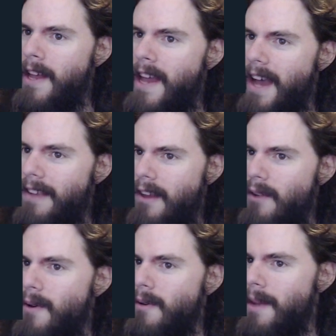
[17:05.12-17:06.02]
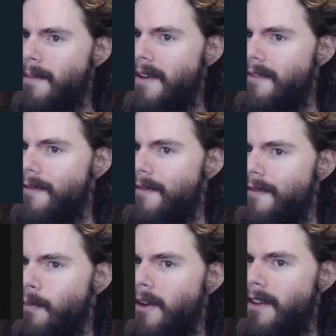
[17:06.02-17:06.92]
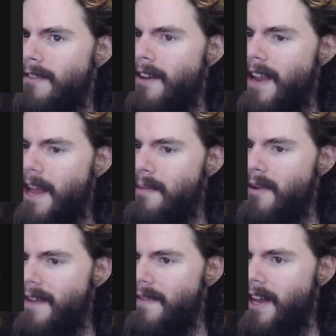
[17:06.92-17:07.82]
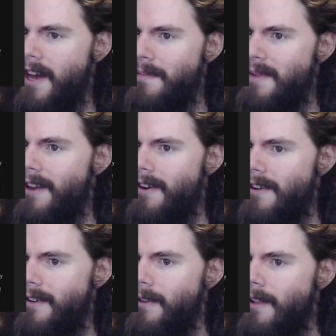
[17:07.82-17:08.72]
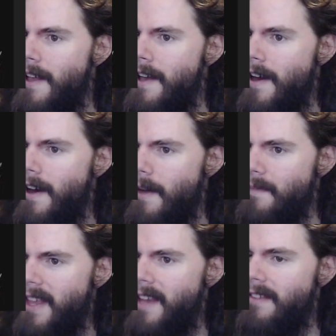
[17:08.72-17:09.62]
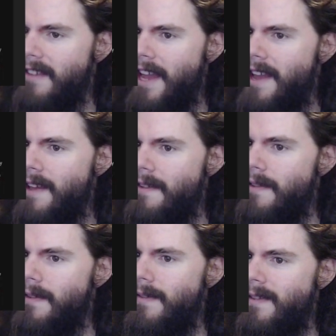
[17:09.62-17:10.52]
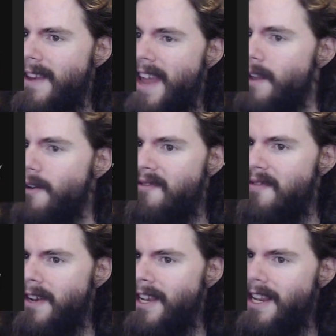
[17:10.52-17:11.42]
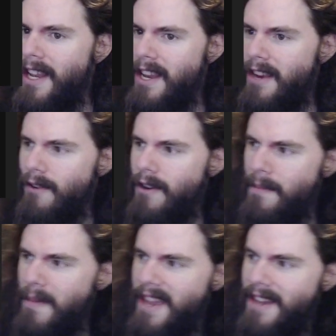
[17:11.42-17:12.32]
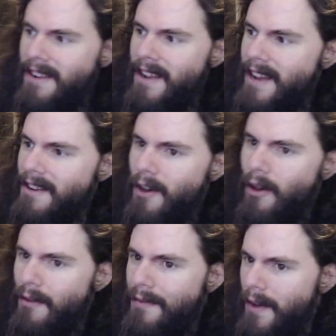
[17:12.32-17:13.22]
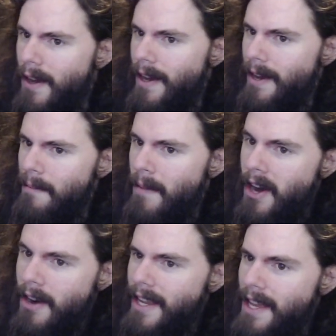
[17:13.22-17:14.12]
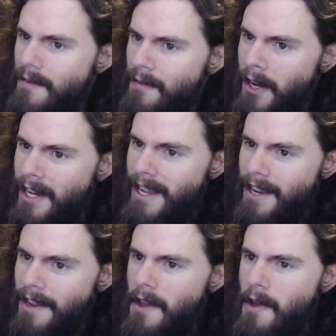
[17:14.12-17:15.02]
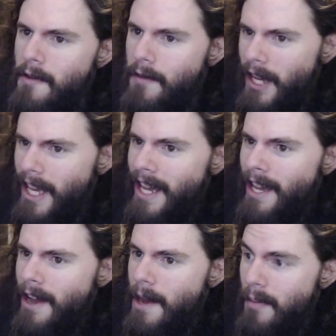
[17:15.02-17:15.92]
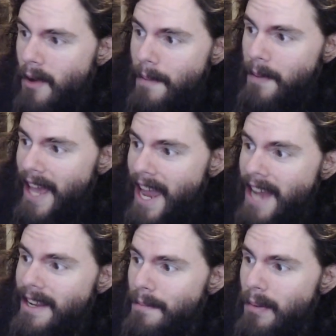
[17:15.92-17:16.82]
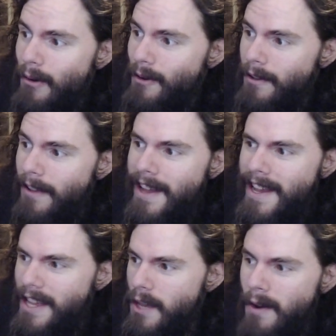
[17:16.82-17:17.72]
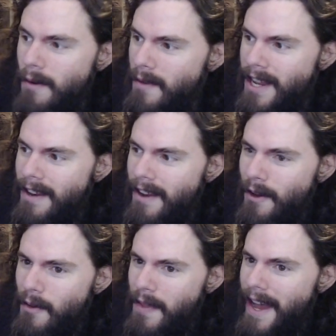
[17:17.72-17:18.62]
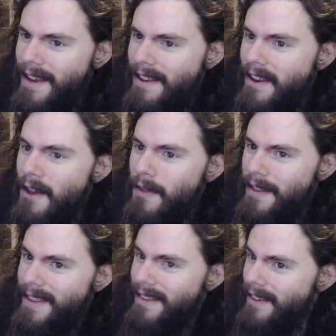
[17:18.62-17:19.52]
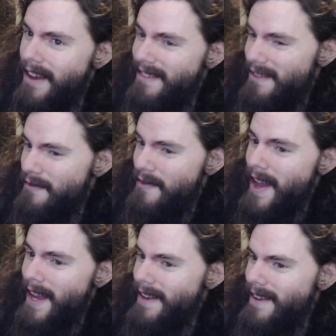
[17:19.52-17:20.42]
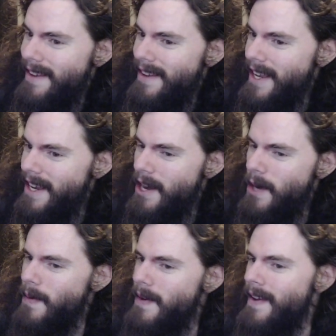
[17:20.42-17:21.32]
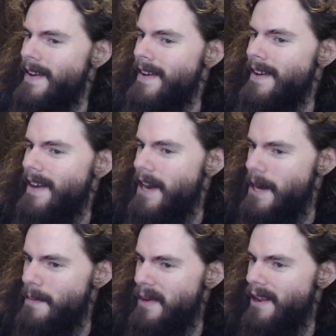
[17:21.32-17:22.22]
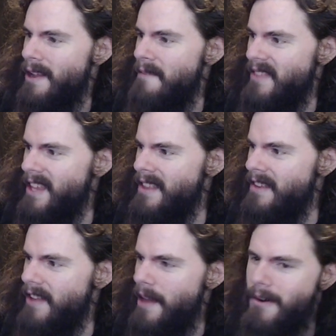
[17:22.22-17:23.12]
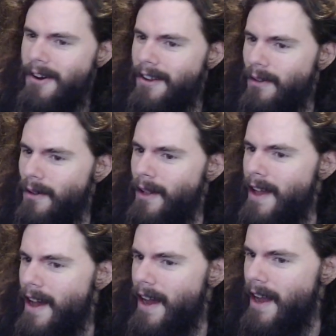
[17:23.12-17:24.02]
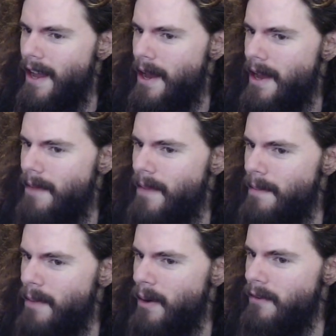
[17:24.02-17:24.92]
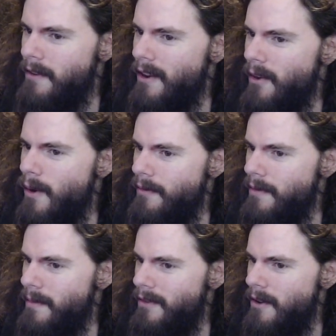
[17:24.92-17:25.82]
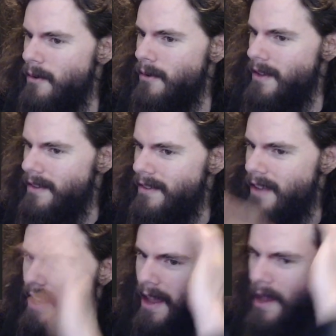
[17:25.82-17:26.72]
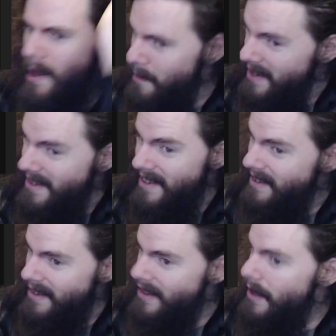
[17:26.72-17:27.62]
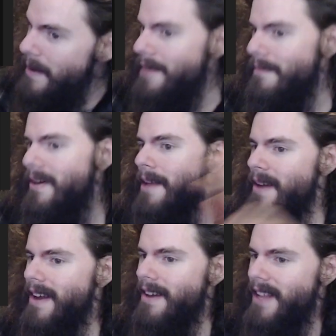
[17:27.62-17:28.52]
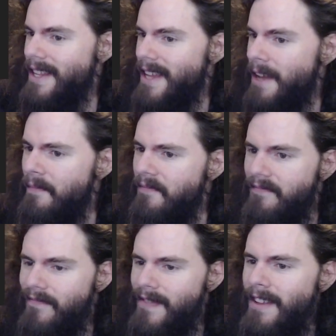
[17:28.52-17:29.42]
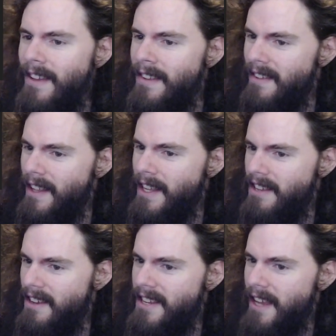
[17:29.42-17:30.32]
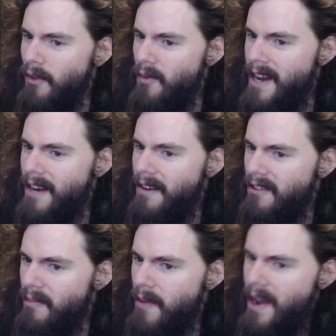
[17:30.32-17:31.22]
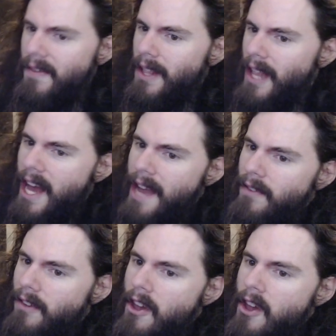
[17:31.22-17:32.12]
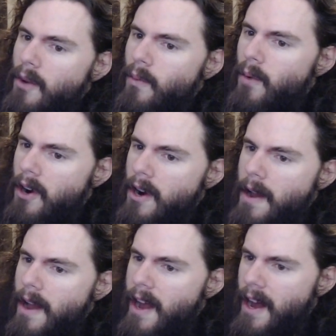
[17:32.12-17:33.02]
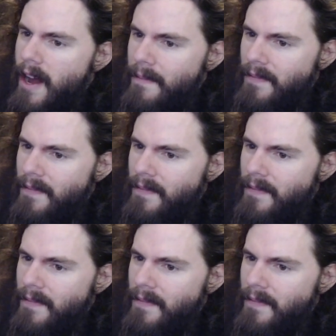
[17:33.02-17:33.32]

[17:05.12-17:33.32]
as I wrote in my Facebook is not a private company article, um, is a NATO funded and European and Gulf uh, monarchy funded fucking uh, propaganda portal. You don't need to know that to know that this guy's a Fed, you know? Uh, but in the same article, I, uh, I, I posted a quote from Snowden that said Businesses that make money by collecting and selling detailed records of private lives were. Um,